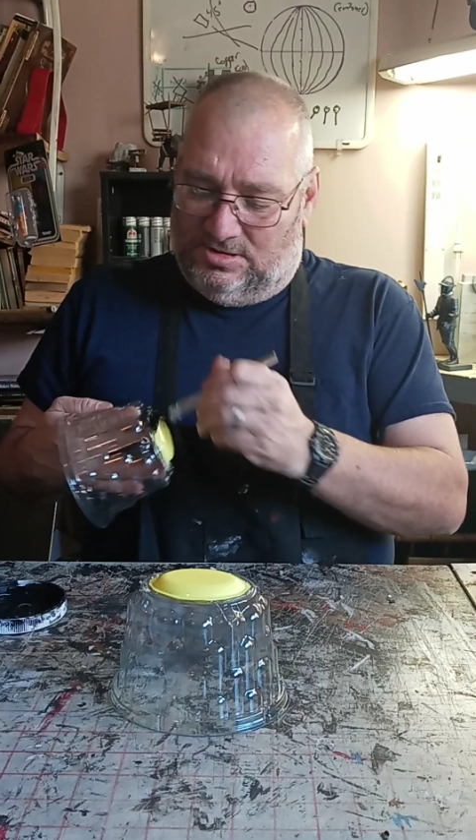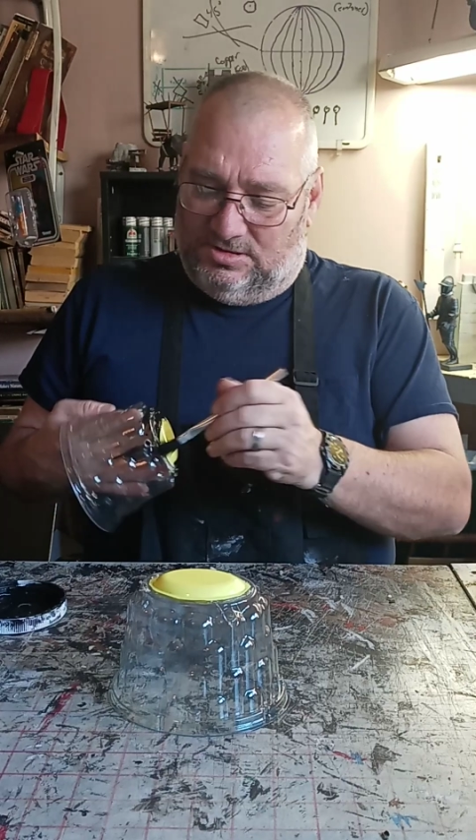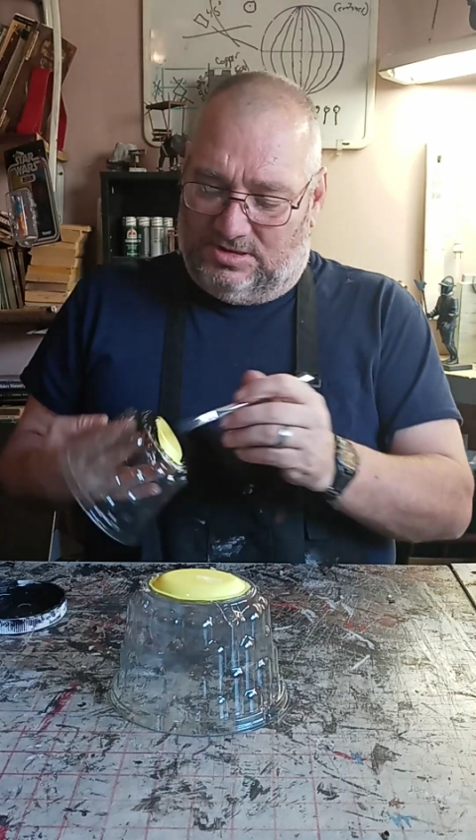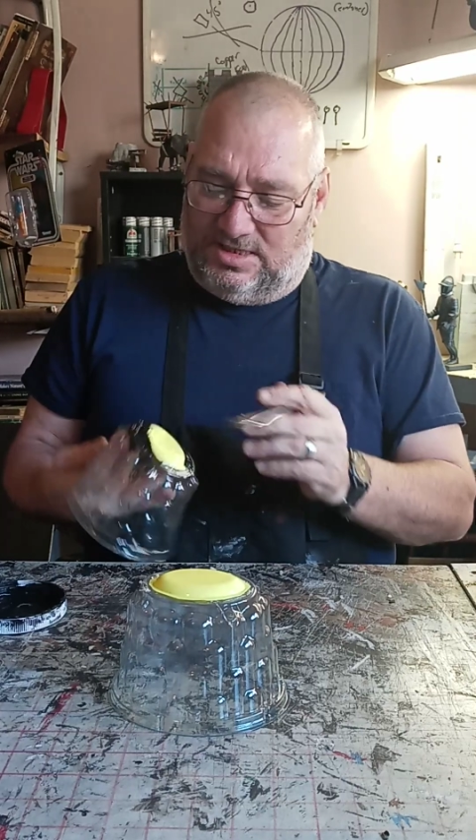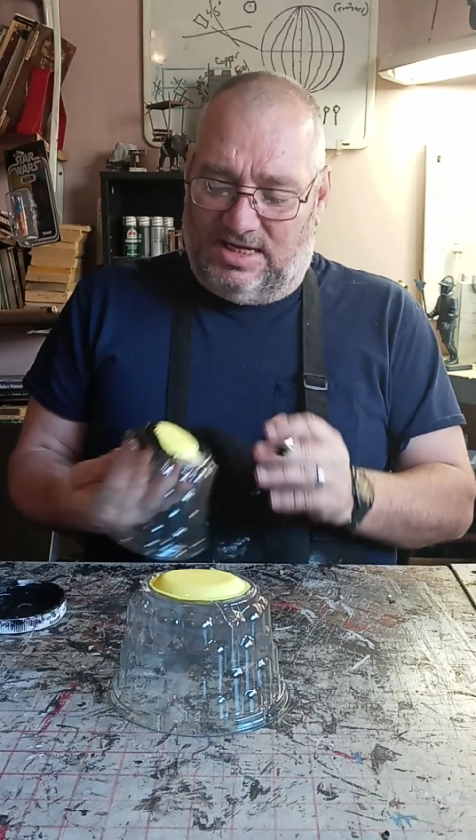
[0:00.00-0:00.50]

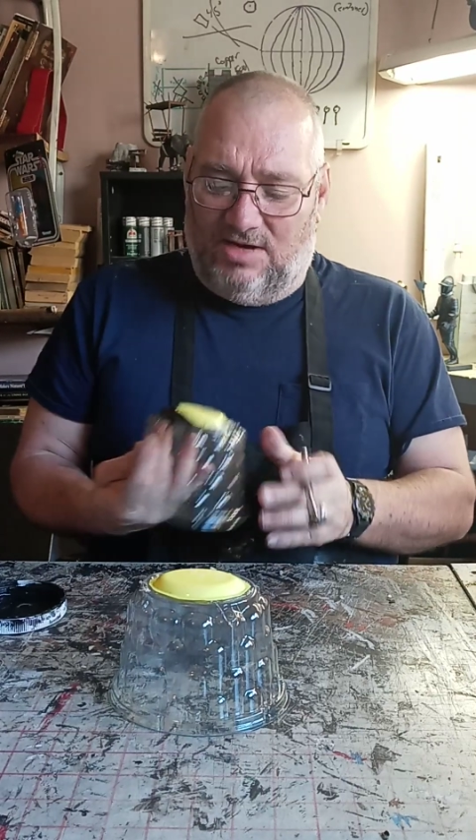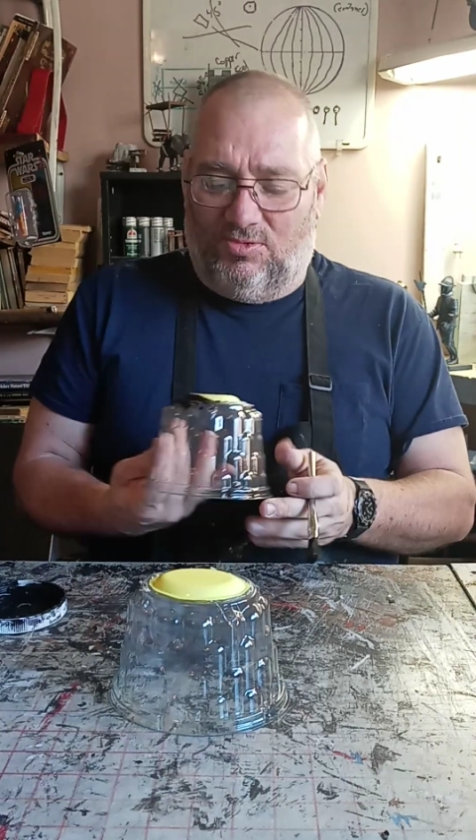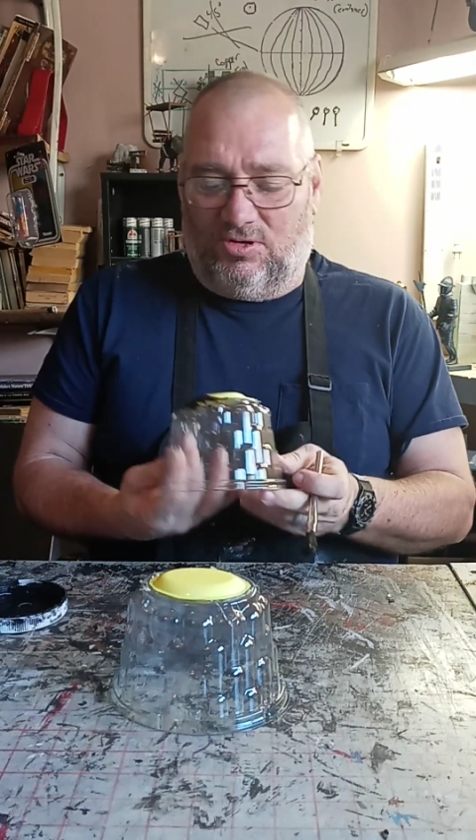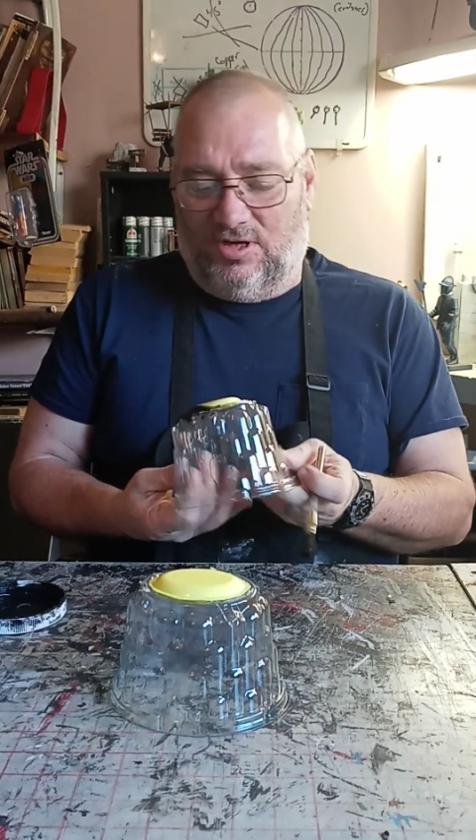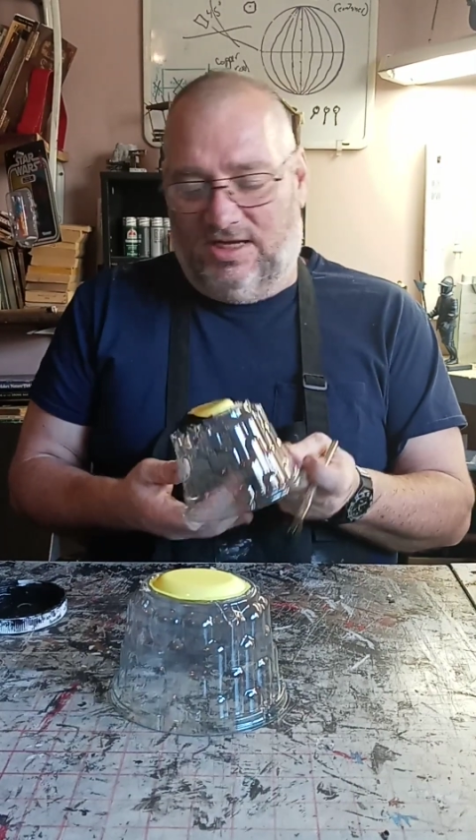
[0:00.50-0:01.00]
Like that,
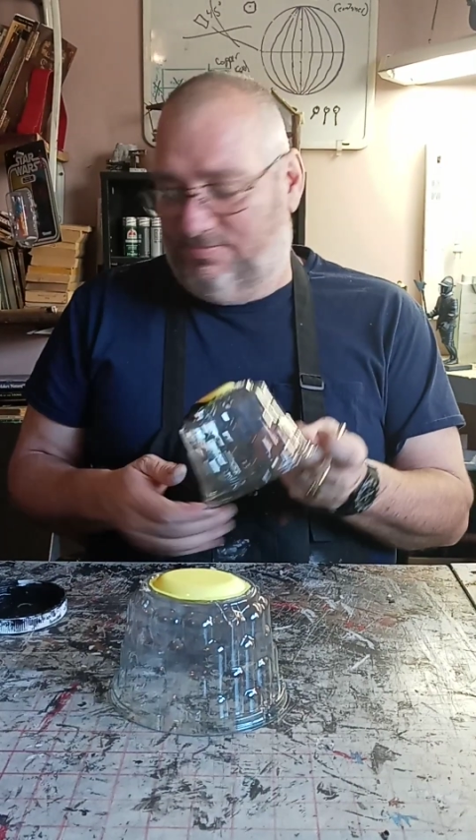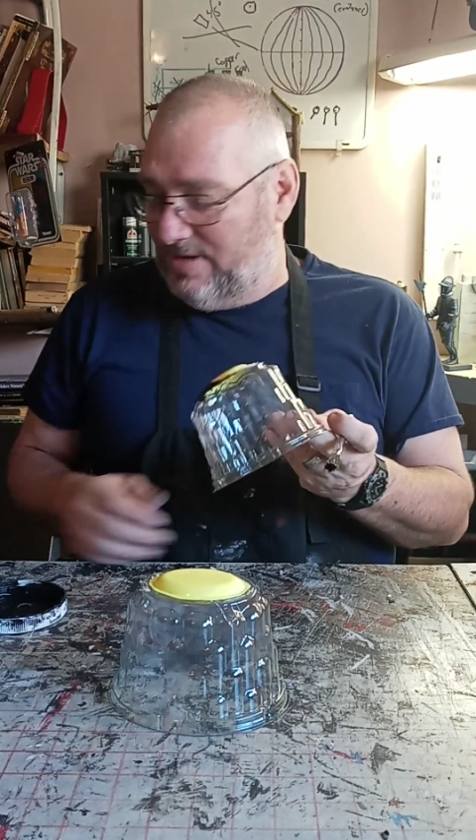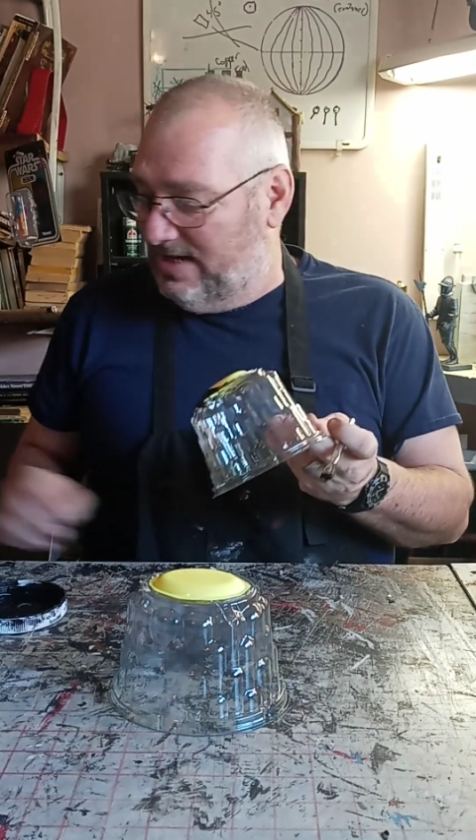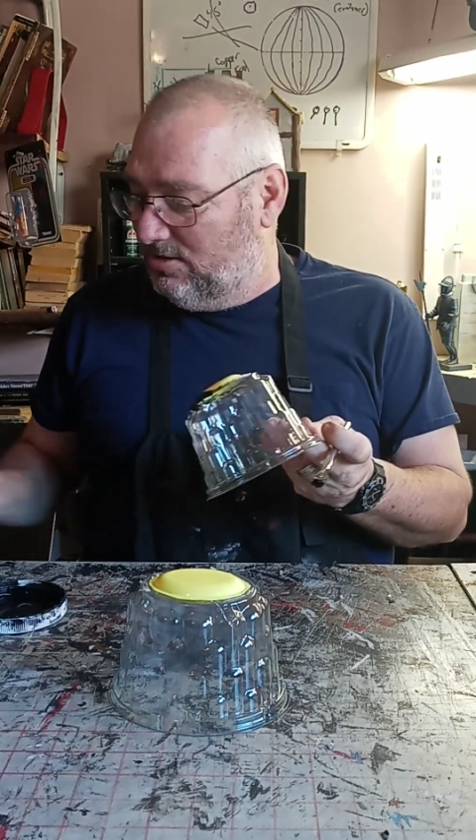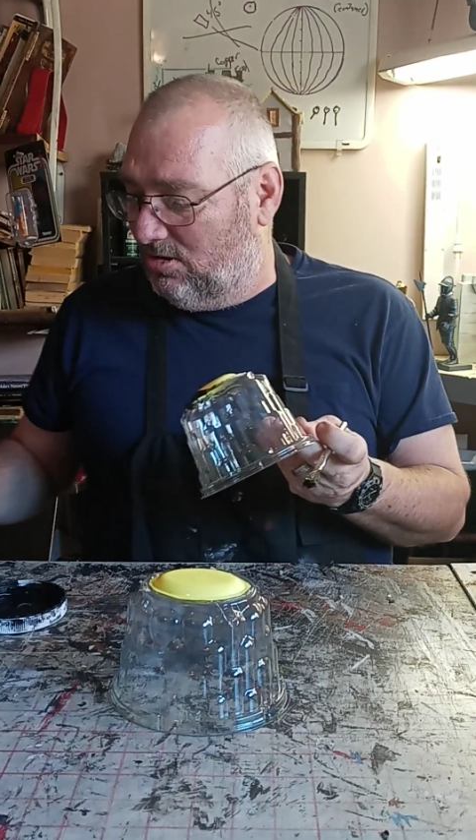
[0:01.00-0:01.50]
we'll go ahead and
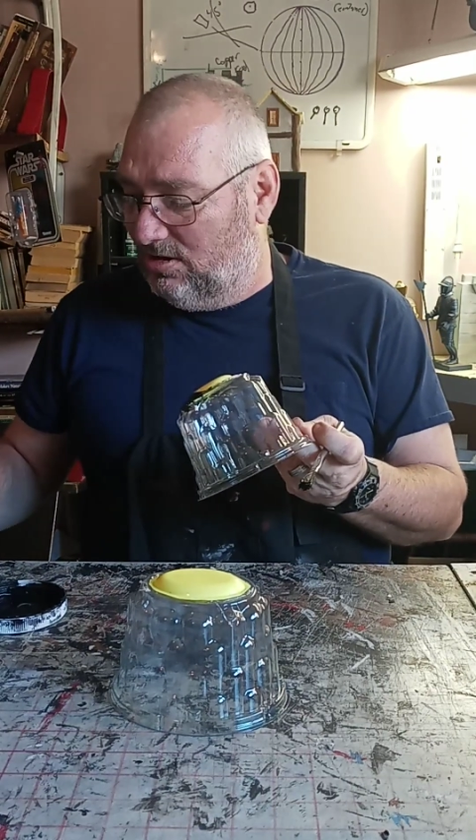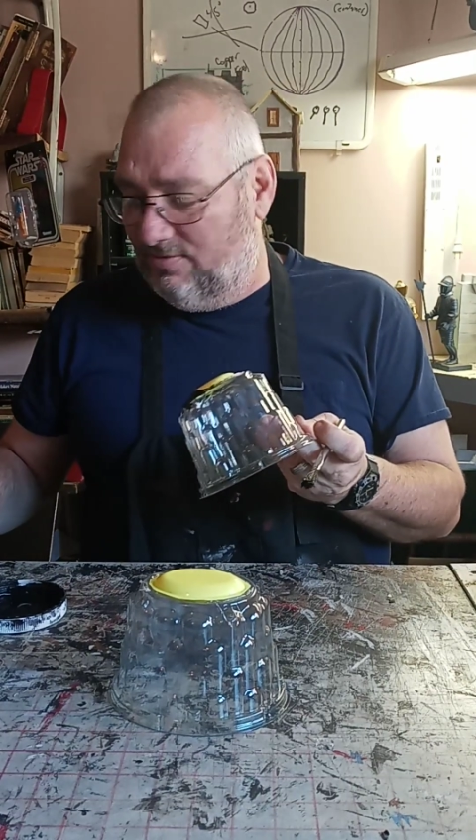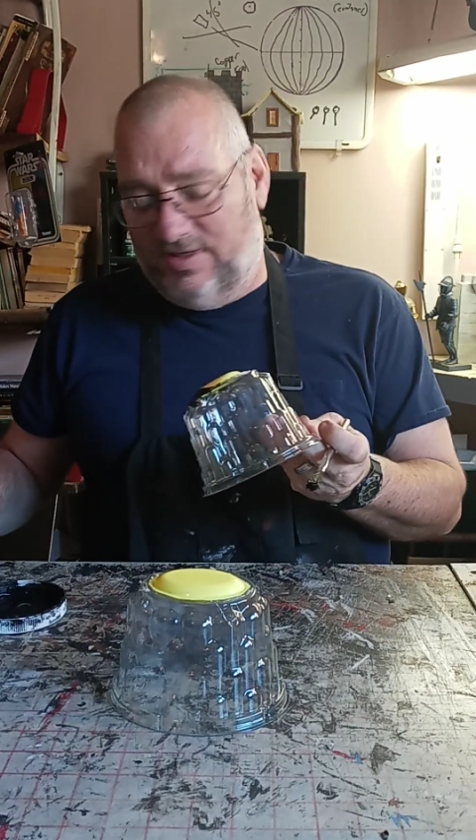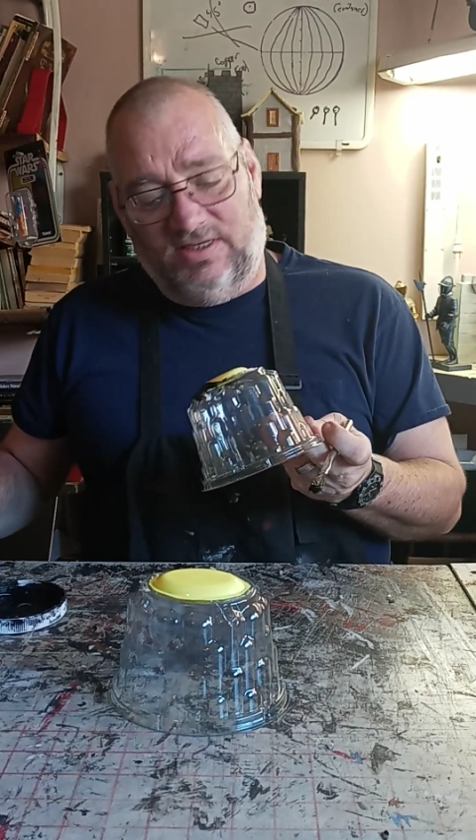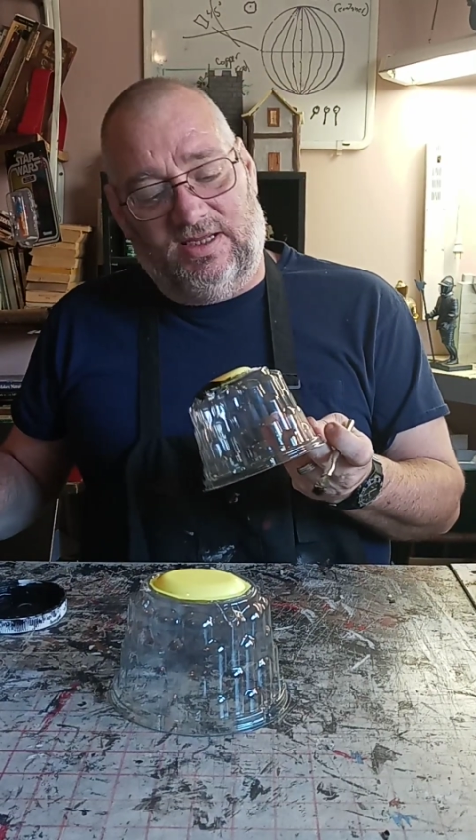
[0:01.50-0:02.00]
paint all
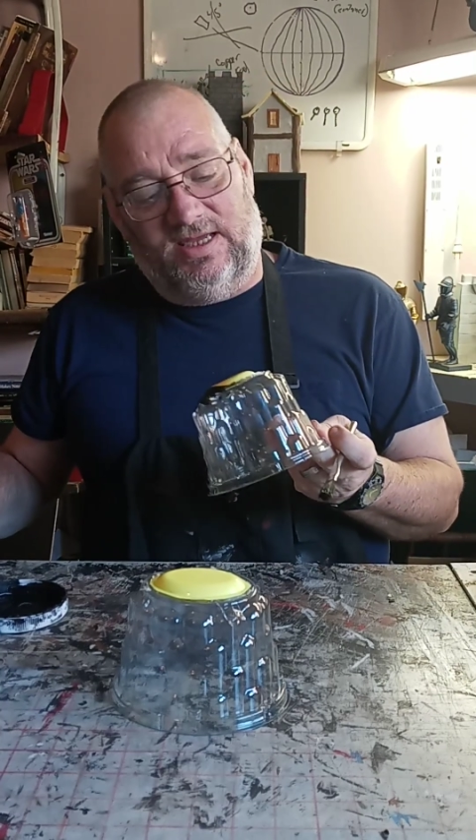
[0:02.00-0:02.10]
of it